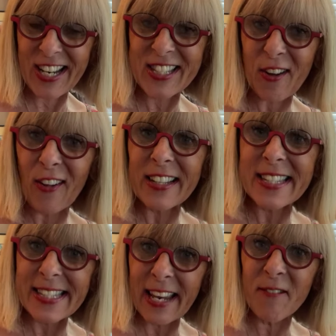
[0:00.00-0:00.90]
It's called the
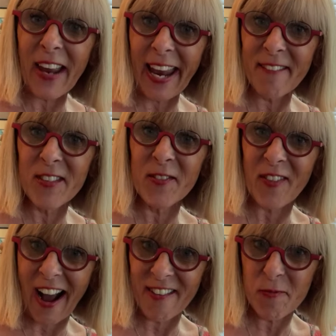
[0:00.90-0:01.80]
Safe Haven
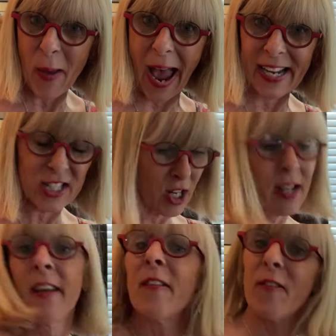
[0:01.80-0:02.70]
5 package.
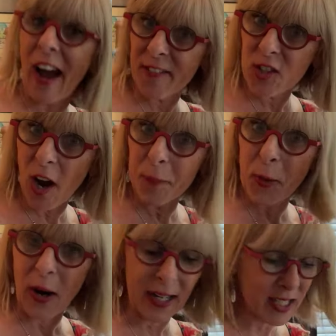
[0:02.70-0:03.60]
5 top
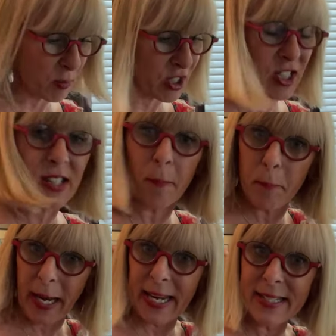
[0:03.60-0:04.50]
products, which is the
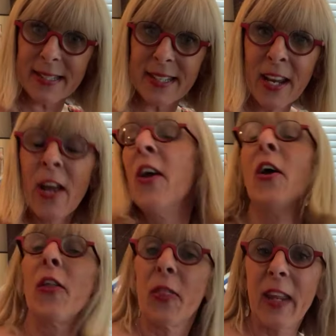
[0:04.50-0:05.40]
paste,
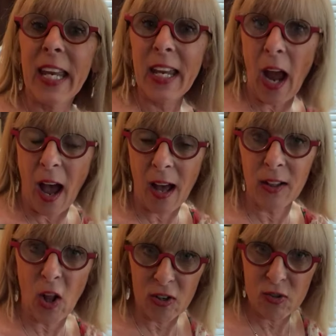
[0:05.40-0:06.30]
the
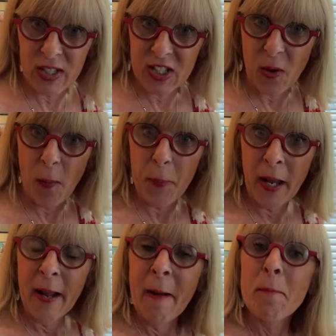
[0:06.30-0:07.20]
laundry soap,
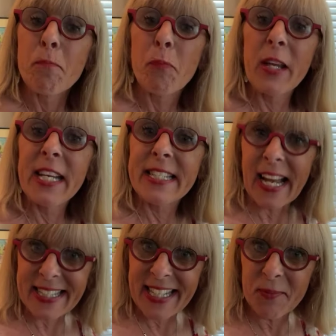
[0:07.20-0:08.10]
the
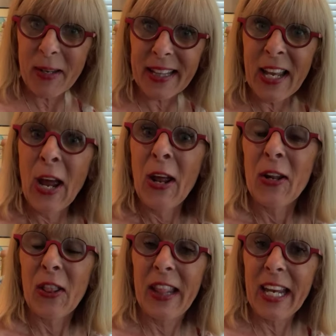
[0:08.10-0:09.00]
dusting mitt,
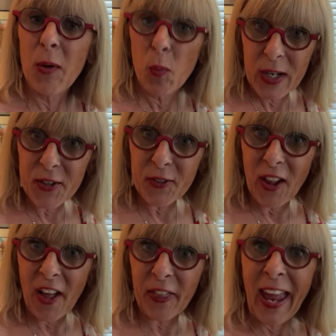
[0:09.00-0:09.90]
the window
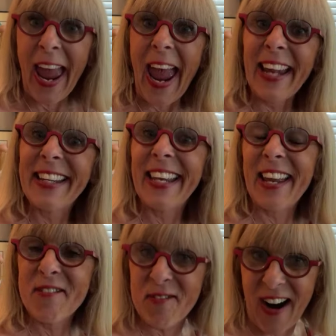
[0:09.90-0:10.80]
cloth, and the
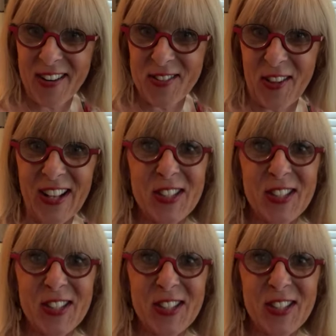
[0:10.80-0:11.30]
EnviroCloth.